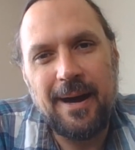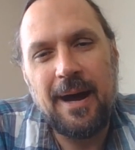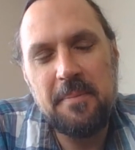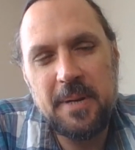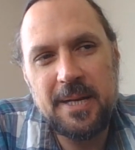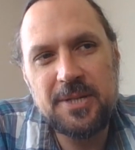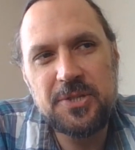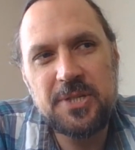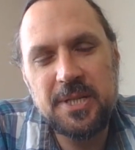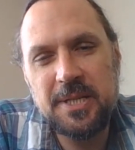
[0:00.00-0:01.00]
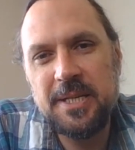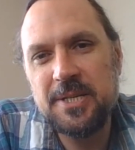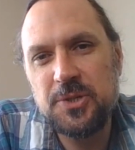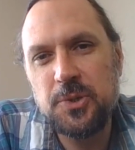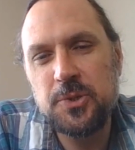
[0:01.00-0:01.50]
I mean, as silly
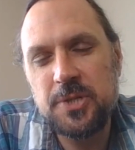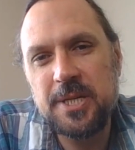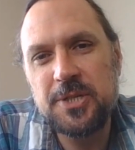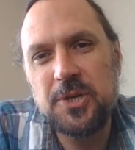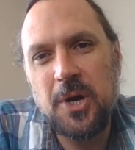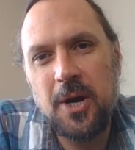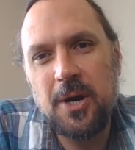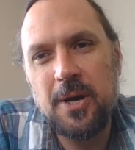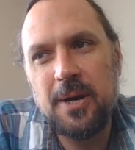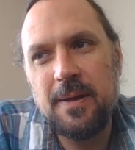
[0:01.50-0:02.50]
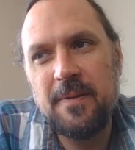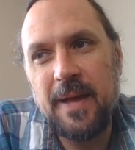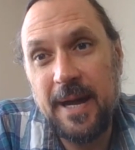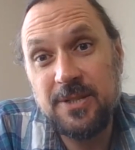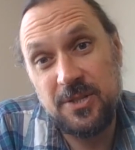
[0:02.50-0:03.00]
as those things are,
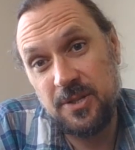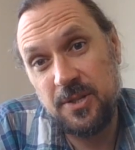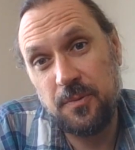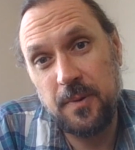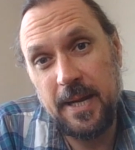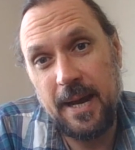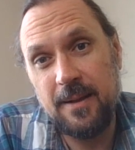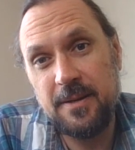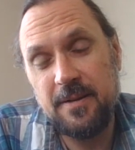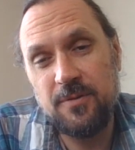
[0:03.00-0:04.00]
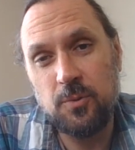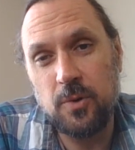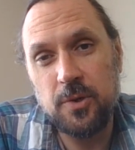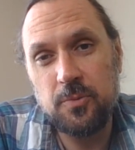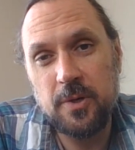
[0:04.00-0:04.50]
that's the reality of the
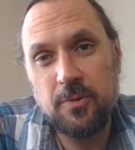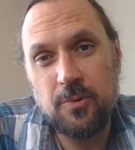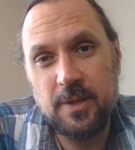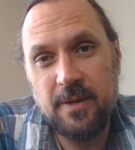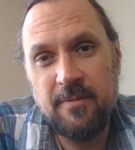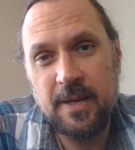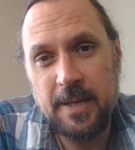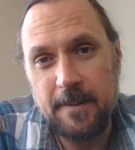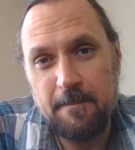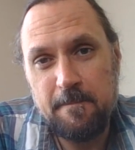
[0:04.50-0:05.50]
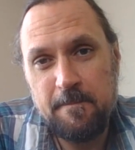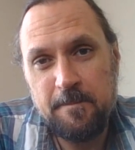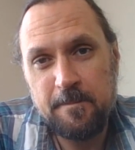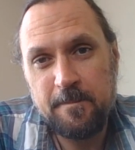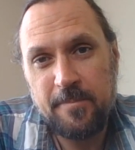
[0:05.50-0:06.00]
world we're living in,
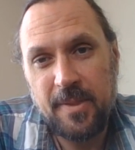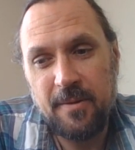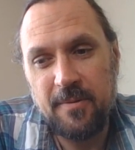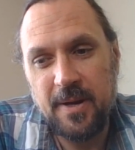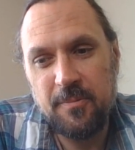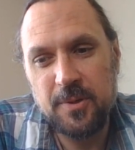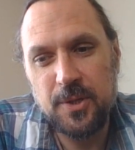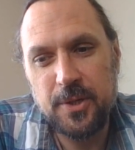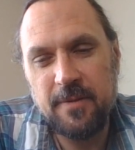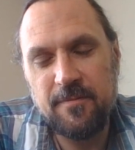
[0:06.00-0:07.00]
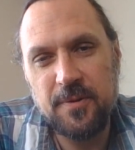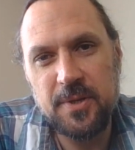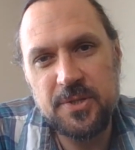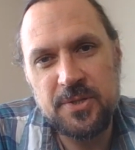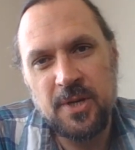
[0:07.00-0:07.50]
right? We're looking for
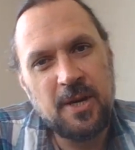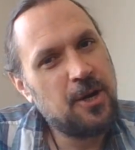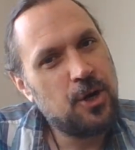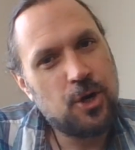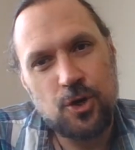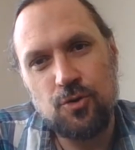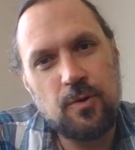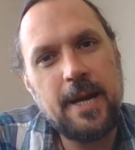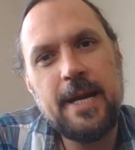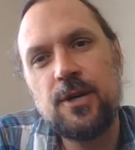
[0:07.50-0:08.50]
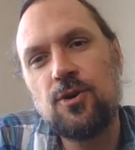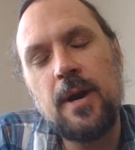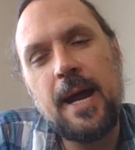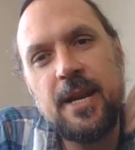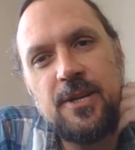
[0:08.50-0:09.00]
this great
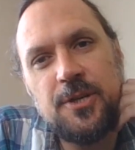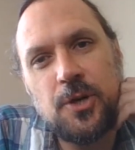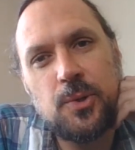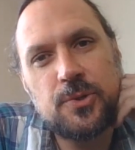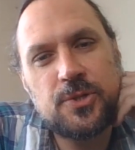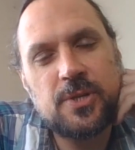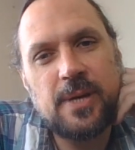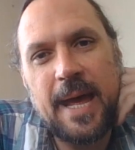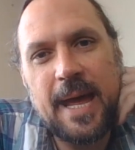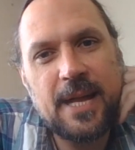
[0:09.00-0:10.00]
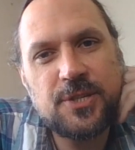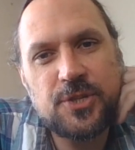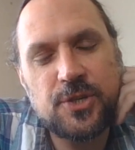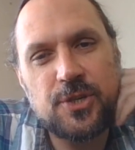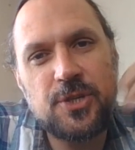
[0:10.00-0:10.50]
grandiose
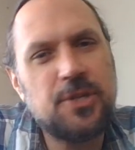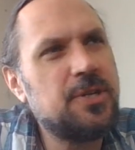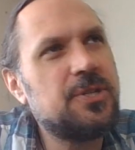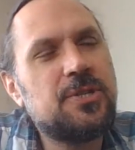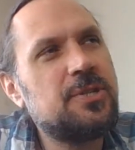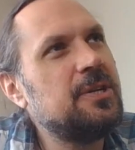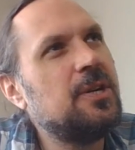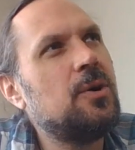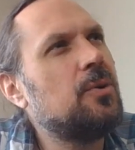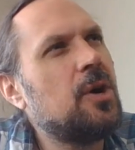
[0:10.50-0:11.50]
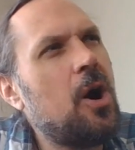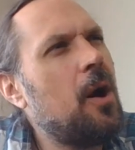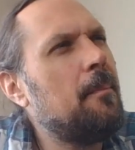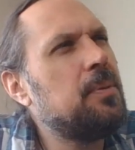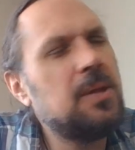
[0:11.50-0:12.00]
answer to this
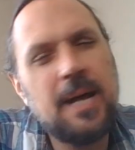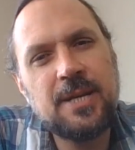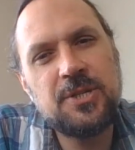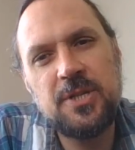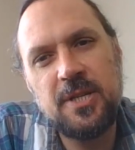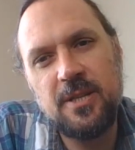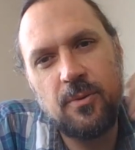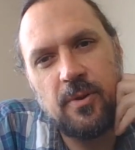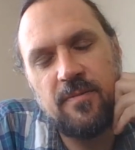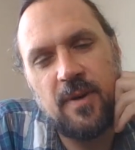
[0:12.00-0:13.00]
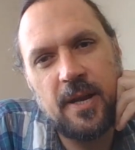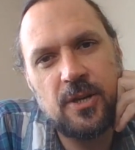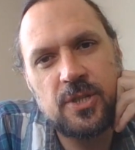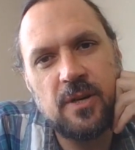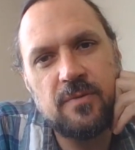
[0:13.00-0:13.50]
complexity that we find
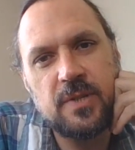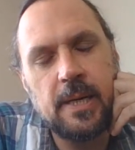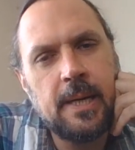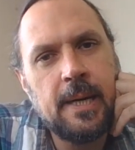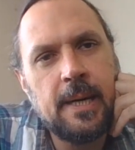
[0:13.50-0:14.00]
ourselves in,